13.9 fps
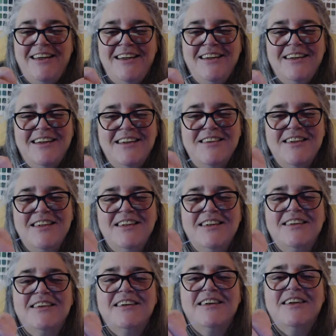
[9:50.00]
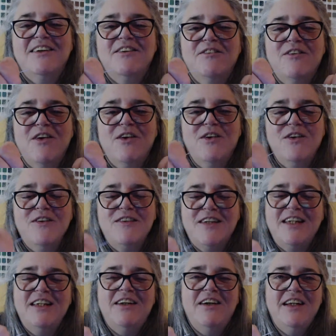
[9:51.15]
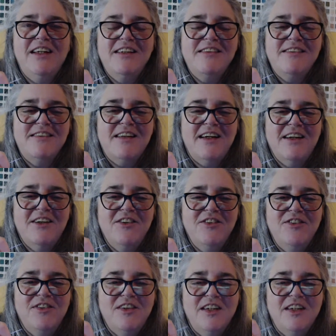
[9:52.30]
because it rolls in on itself